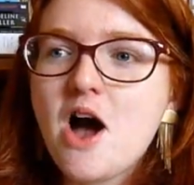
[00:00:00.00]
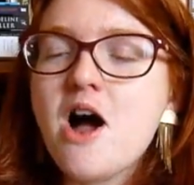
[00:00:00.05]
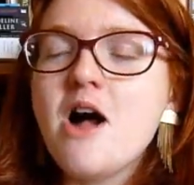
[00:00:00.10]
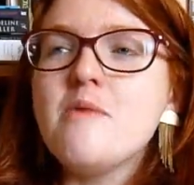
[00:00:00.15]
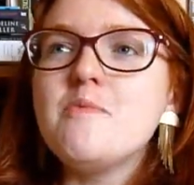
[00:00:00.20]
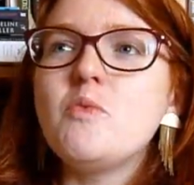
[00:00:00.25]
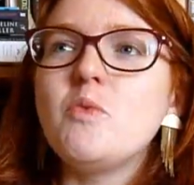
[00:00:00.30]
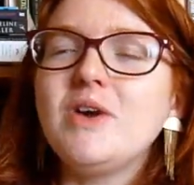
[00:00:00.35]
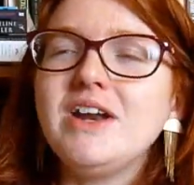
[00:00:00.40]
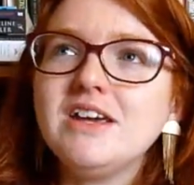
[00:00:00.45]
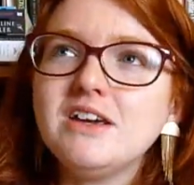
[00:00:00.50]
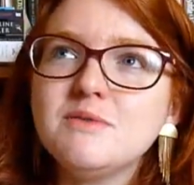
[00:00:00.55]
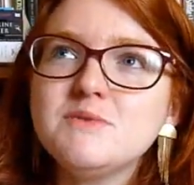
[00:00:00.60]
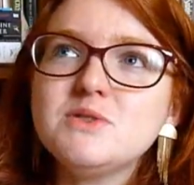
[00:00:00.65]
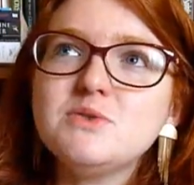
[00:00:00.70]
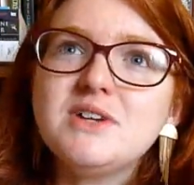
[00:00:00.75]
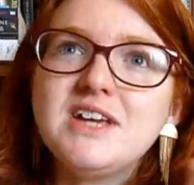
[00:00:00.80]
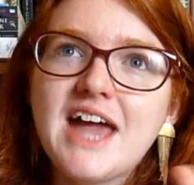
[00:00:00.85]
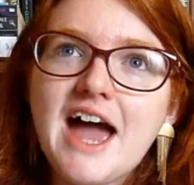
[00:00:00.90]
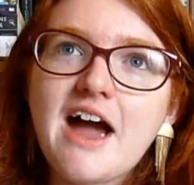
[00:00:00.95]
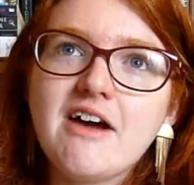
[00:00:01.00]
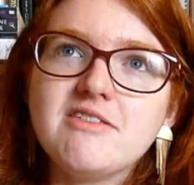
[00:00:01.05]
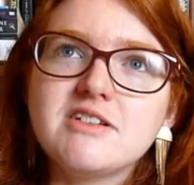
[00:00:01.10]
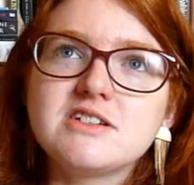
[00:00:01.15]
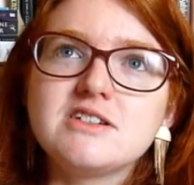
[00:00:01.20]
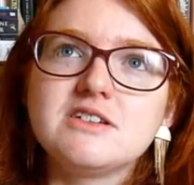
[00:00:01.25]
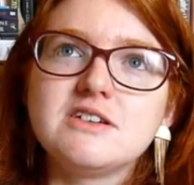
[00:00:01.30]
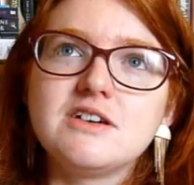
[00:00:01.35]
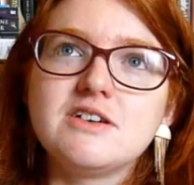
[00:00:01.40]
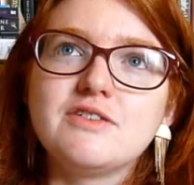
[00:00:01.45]
When it comes to a
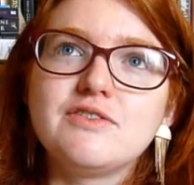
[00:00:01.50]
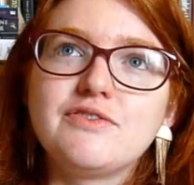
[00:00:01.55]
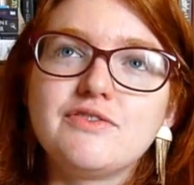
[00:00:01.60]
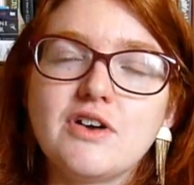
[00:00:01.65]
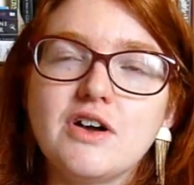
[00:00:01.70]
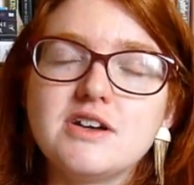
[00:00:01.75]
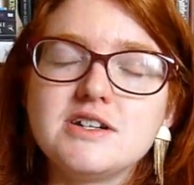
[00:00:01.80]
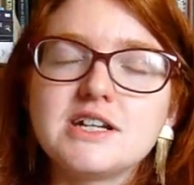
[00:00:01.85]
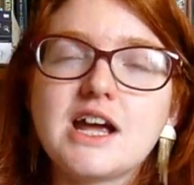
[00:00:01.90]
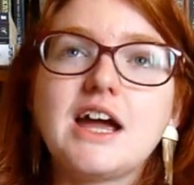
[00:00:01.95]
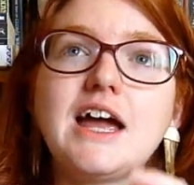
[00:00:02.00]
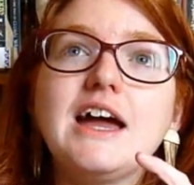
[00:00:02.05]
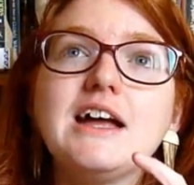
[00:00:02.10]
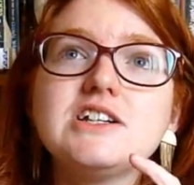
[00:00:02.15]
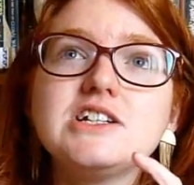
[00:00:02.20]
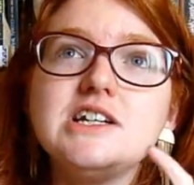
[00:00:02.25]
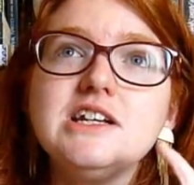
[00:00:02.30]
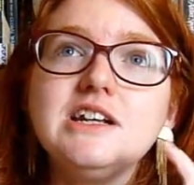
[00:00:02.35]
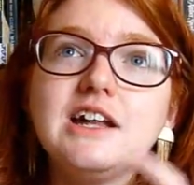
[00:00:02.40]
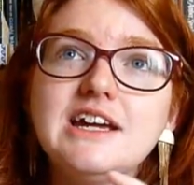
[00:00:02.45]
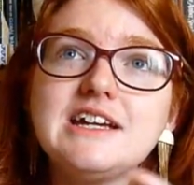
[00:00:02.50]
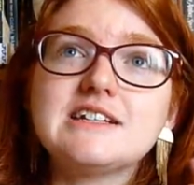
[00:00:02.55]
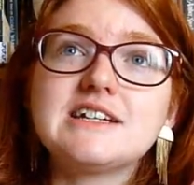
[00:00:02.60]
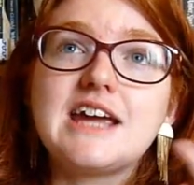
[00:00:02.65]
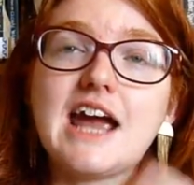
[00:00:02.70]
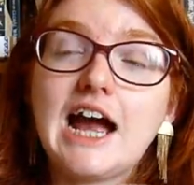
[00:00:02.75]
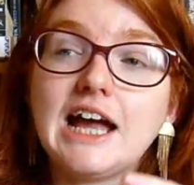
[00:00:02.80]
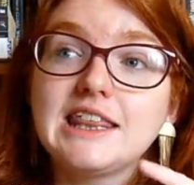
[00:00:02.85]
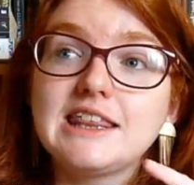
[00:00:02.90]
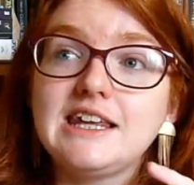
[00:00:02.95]
character front, I actually
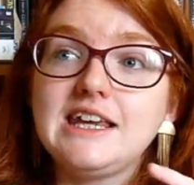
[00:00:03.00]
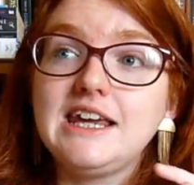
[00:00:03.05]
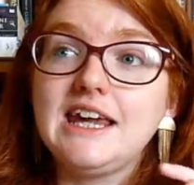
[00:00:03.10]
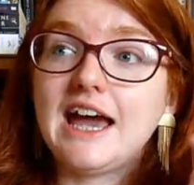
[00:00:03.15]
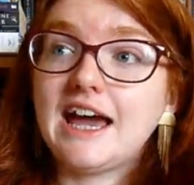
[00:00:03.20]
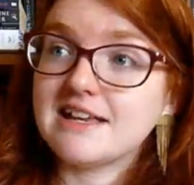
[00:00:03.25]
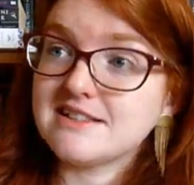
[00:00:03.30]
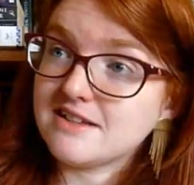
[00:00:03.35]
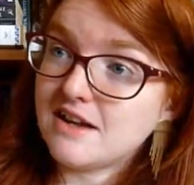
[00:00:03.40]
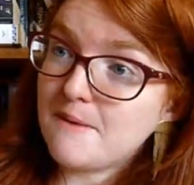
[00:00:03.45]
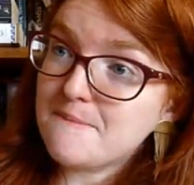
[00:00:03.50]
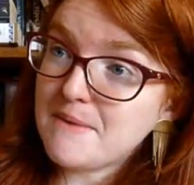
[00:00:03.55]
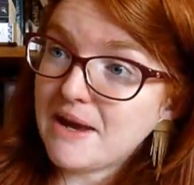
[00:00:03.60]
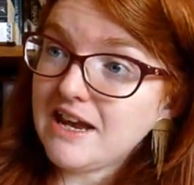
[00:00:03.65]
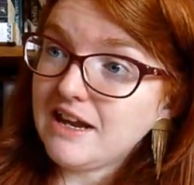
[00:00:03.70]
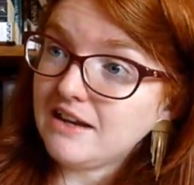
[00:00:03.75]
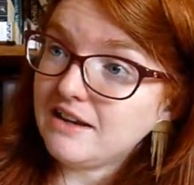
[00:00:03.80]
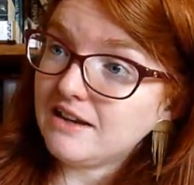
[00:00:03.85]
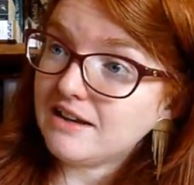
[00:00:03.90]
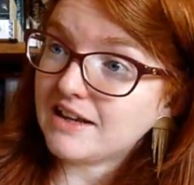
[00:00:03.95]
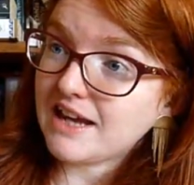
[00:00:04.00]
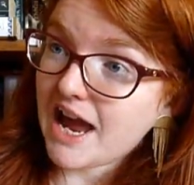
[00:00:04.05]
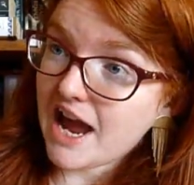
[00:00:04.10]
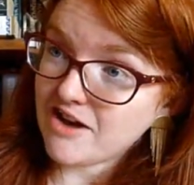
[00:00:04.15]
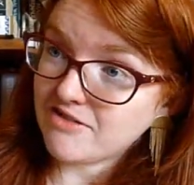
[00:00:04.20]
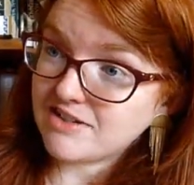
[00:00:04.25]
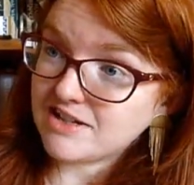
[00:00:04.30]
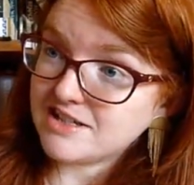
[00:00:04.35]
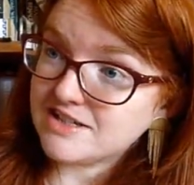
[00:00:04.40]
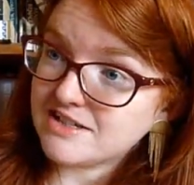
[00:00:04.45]
liked Kathy as our main
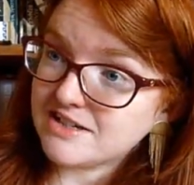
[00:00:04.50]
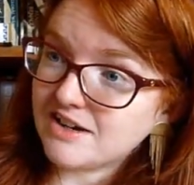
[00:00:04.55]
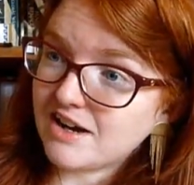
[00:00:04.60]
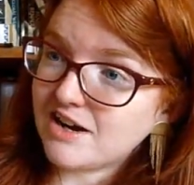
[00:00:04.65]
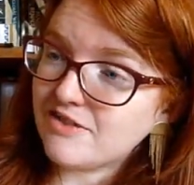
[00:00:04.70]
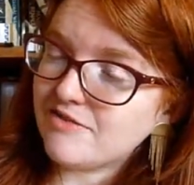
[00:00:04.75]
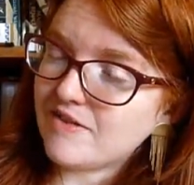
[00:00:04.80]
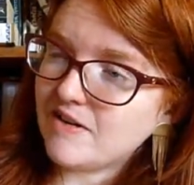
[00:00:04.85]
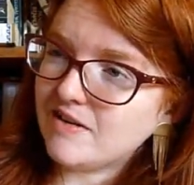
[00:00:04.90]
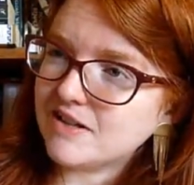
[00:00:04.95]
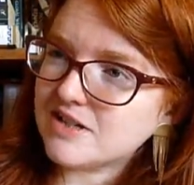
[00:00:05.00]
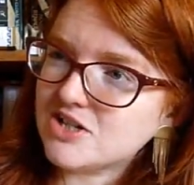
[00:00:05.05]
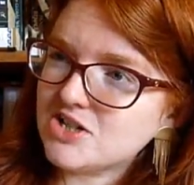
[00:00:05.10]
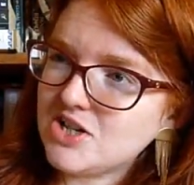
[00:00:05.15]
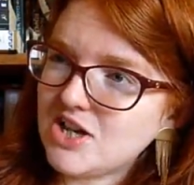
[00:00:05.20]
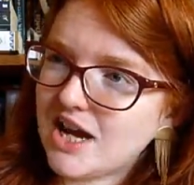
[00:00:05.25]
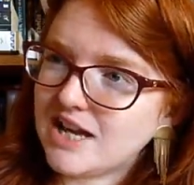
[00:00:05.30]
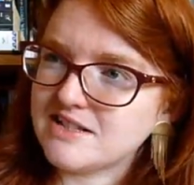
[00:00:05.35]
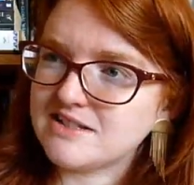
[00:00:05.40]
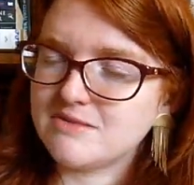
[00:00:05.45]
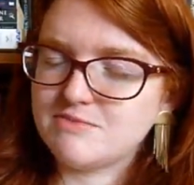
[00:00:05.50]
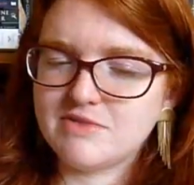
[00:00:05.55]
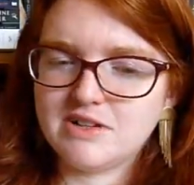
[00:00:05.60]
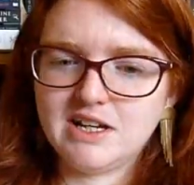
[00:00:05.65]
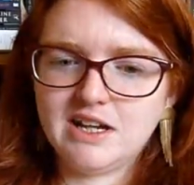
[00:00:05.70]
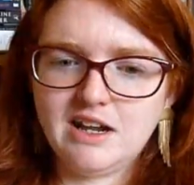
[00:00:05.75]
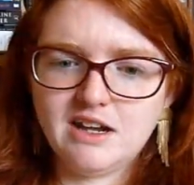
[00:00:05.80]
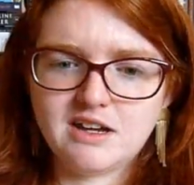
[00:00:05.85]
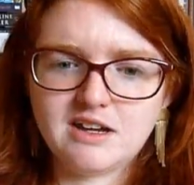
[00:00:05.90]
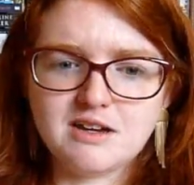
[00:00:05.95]
character. I felt like she had some
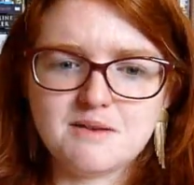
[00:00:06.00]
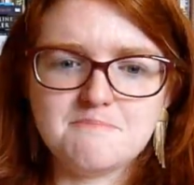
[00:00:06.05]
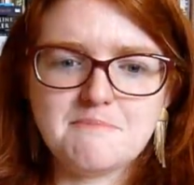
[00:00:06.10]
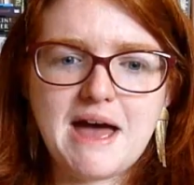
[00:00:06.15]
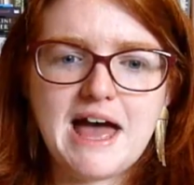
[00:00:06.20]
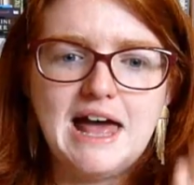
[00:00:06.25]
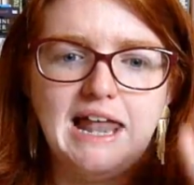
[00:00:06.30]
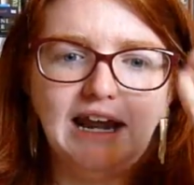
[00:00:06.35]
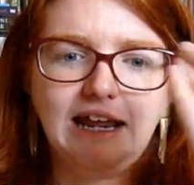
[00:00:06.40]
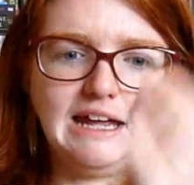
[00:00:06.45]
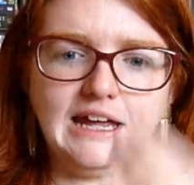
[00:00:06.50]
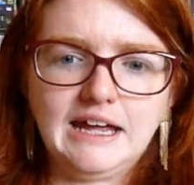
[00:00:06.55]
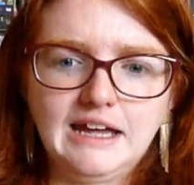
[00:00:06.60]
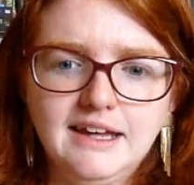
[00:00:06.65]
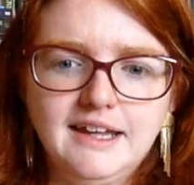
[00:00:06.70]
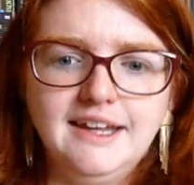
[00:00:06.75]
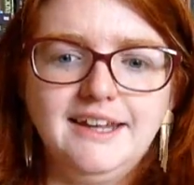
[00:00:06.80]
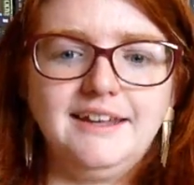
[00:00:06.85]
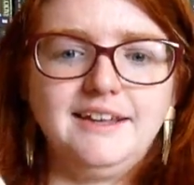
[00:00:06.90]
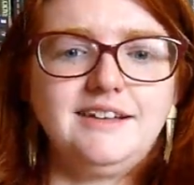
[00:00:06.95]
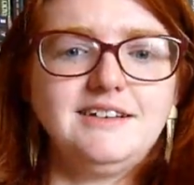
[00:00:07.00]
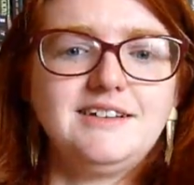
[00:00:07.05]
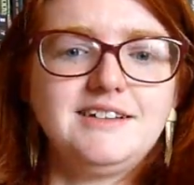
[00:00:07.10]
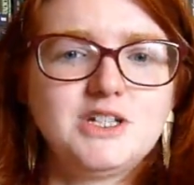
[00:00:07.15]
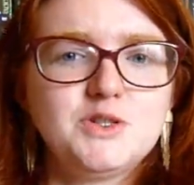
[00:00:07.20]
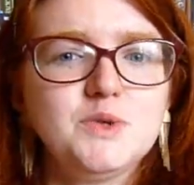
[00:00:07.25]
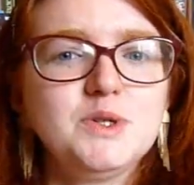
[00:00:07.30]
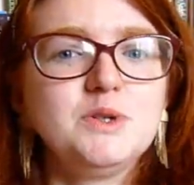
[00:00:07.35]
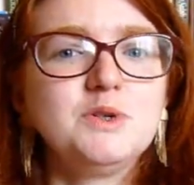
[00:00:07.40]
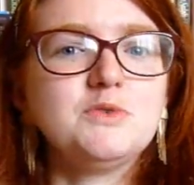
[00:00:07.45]
really, like, compelling...
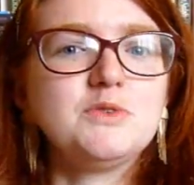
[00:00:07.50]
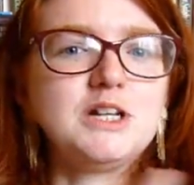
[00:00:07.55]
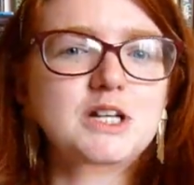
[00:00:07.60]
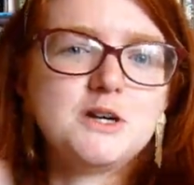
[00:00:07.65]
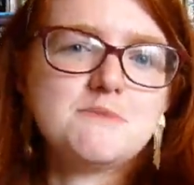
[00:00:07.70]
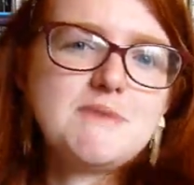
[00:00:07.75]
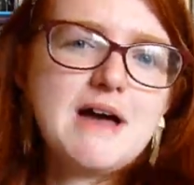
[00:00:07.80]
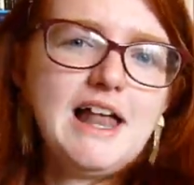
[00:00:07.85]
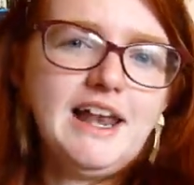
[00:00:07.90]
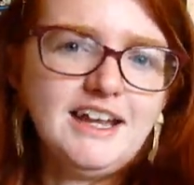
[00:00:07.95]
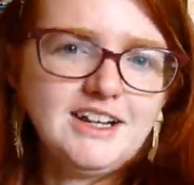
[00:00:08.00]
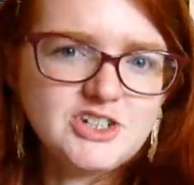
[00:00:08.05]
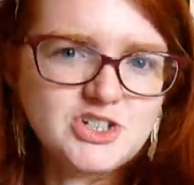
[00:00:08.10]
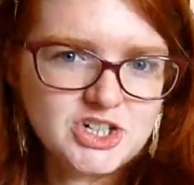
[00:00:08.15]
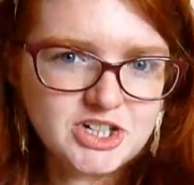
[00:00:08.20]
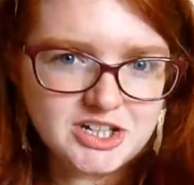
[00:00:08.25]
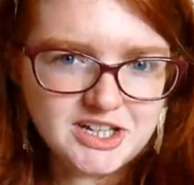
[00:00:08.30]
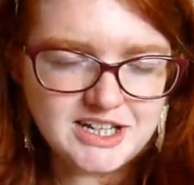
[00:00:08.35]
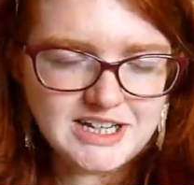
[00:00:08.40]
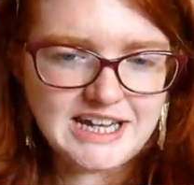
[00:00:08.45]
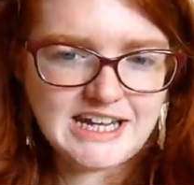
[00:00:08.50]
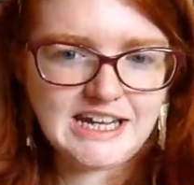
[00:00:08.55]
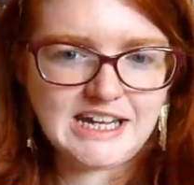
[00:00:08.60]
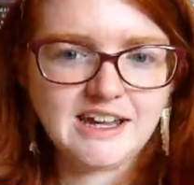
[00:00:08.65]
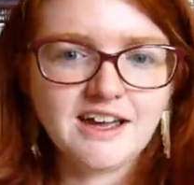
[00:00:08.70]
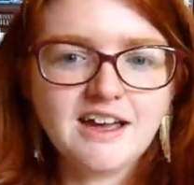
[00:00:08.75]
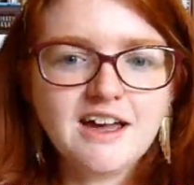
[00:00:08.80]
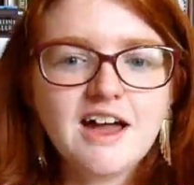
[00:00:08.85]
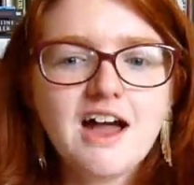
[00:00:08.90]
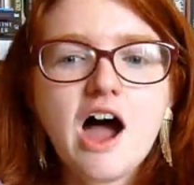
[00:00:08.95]
She went on a really compelling journey.